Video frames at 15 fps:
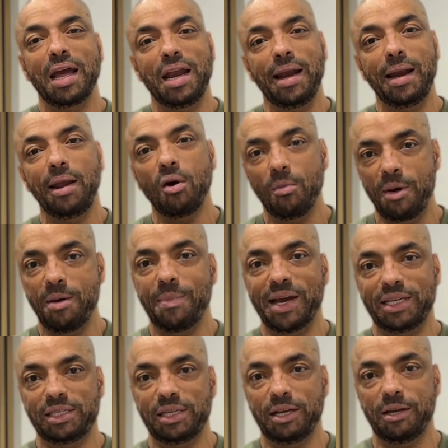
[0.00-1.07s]
a little bit
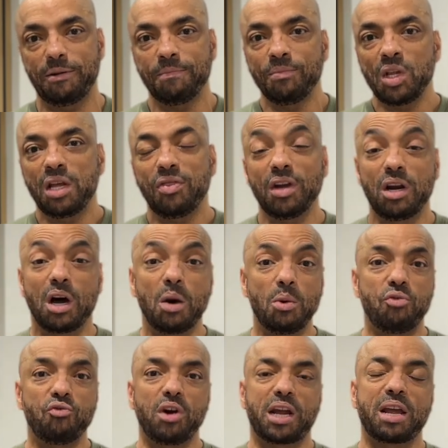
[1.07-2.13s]
better, then I
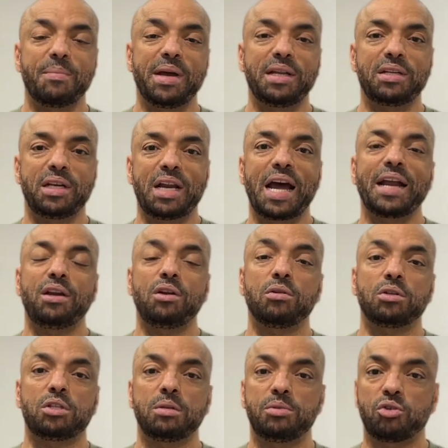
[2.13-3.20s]
would recommend an annual
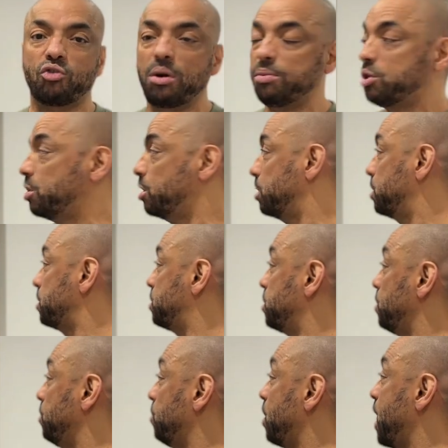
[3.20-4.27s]
subscription
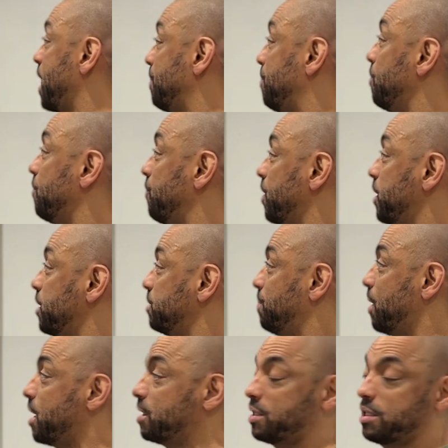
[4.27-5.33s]
to Apple Fitness
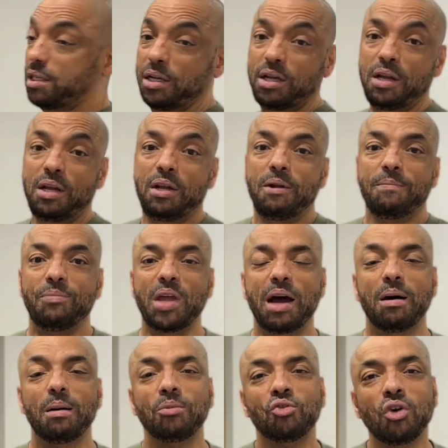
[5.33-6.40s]
Plus. Now,
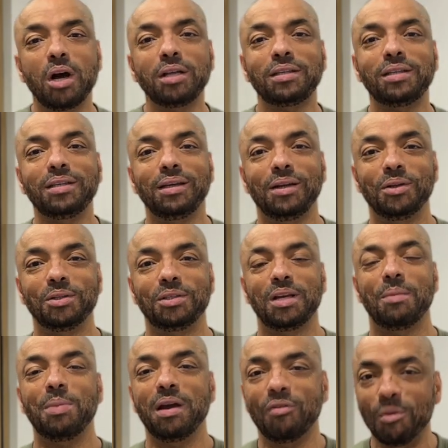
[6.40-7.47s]
I'm trying to use a
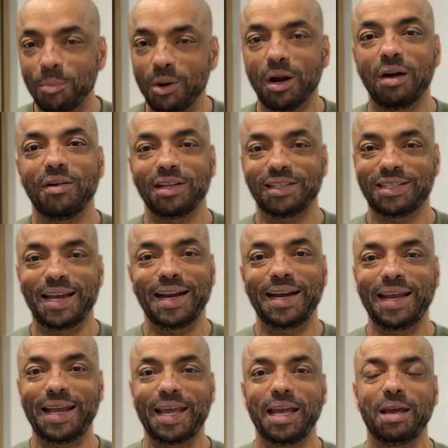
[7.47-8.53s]
bit of a blurring
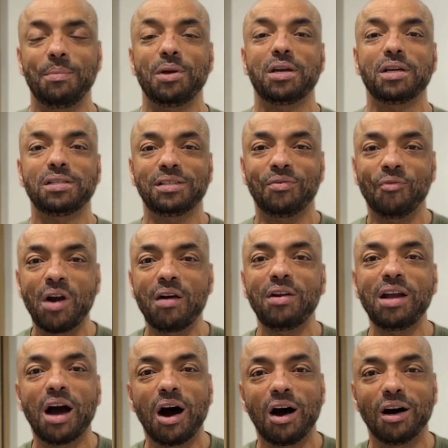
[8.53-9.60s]
technique here because it's very
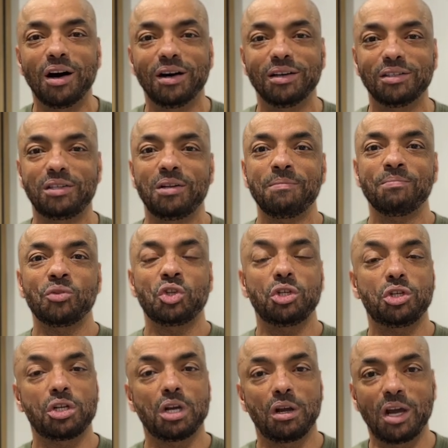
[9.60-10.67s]
hard to
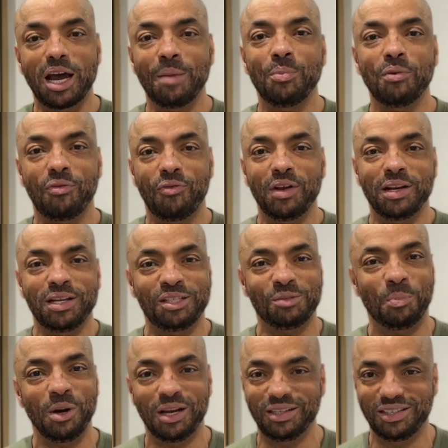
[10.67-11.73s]
show Apple Fitness
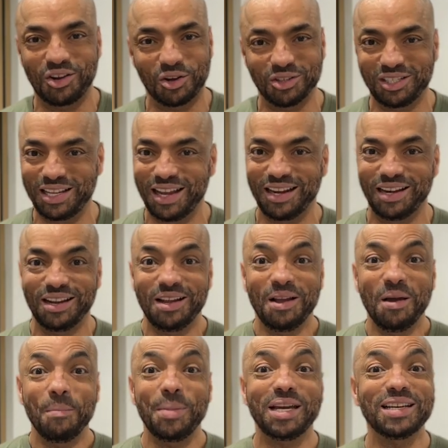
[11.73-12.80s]
Plus content
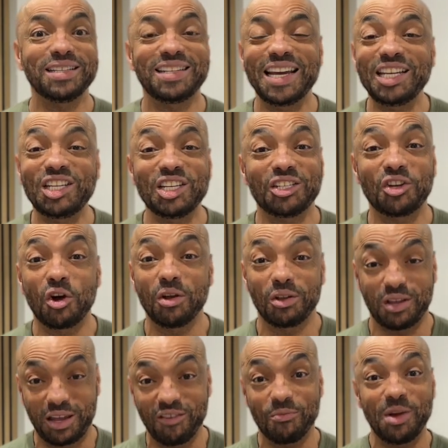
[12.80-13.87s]
because they just
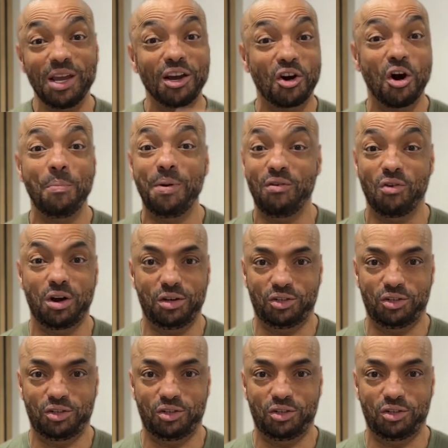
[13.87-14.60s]
give me a copyright